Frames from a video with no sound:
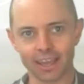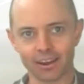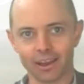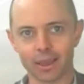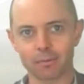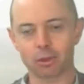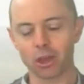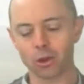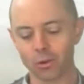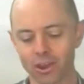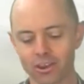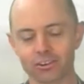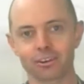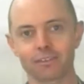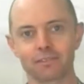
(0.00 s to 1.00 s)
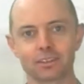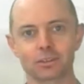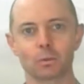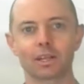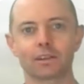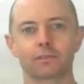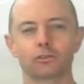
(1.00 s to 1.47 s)
and I am co-owner of this
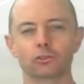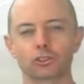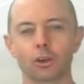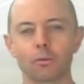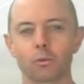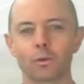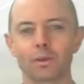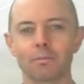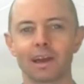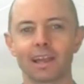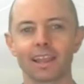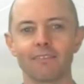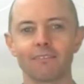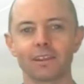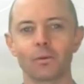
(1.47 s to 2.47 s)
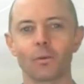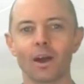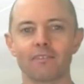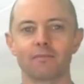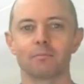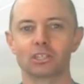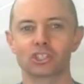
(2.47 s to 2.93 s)
wonderful shop with my lovely
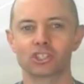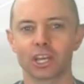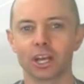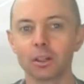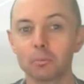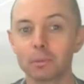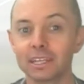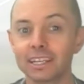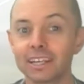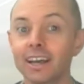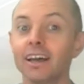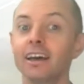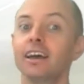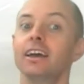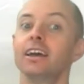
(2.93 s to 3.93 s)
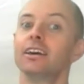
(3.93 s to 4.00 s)
wife Michelle Bodina.